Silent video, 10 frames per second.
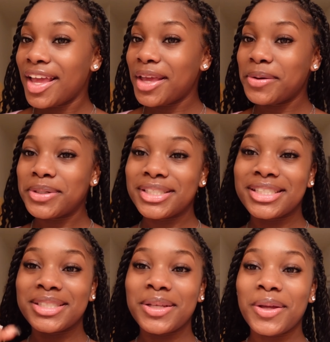It was
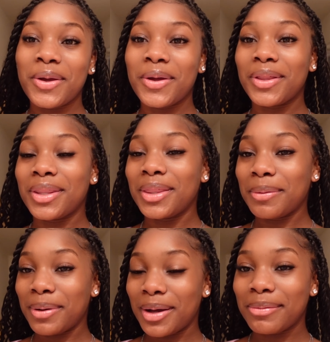the
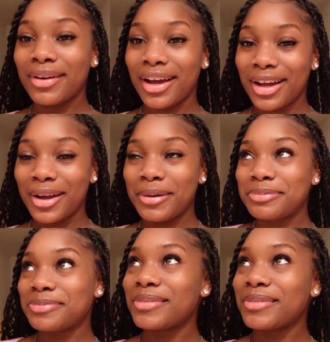bomb dot com.